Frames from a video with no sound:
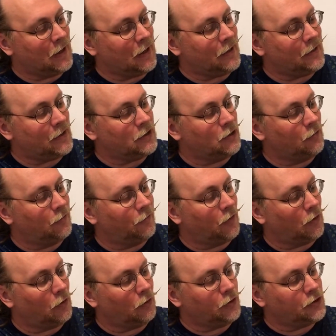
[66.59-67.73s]
and then you
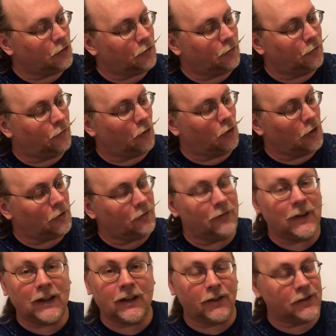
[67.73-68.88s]
fold your four
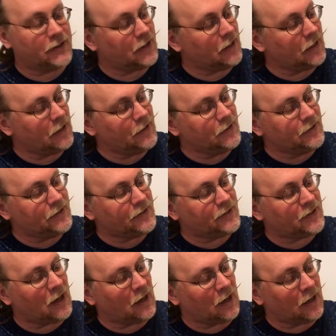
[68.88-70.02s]
fingers
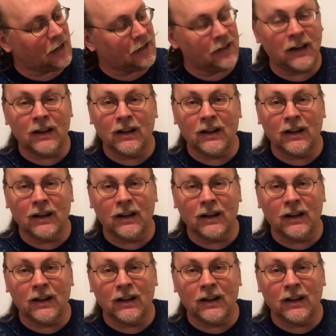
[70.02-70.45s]
inside